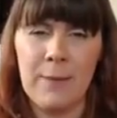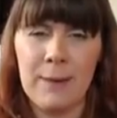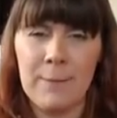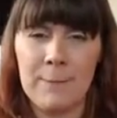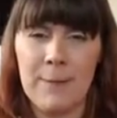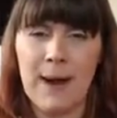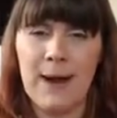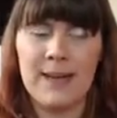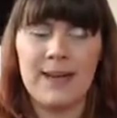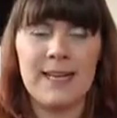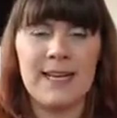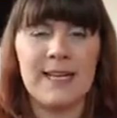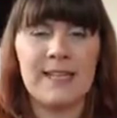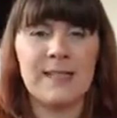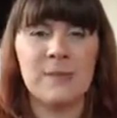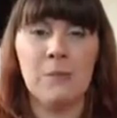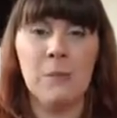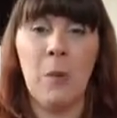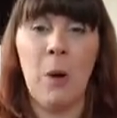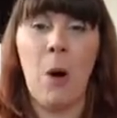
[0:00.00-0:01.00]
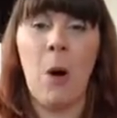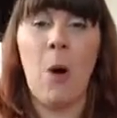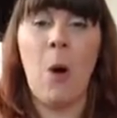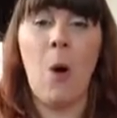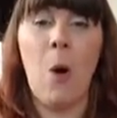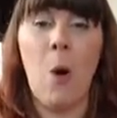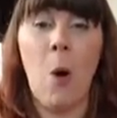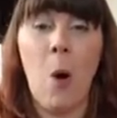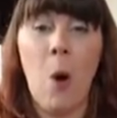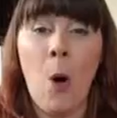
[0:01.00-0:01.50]
my mind is more
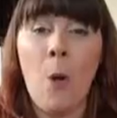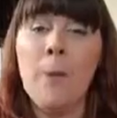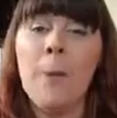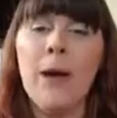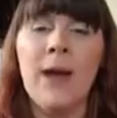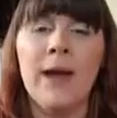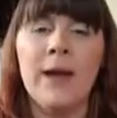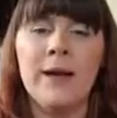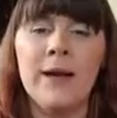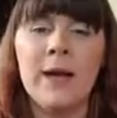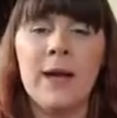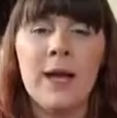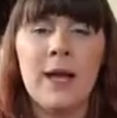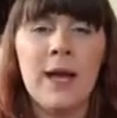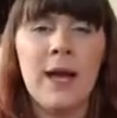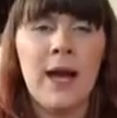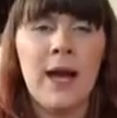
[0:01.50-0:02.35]
open